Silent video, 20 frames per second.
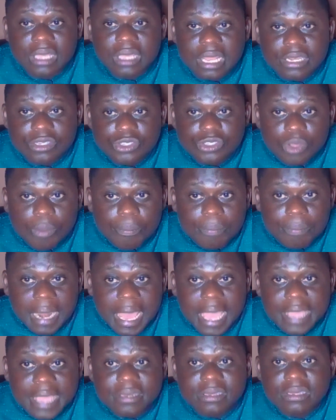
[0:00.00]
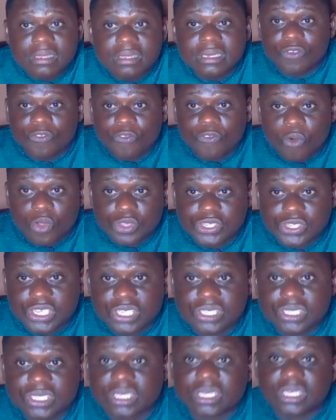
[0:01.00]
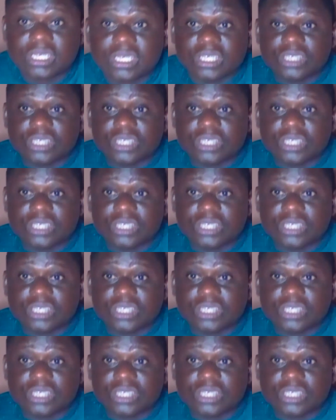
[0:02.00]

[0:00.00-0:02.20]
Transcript: and supplied forces.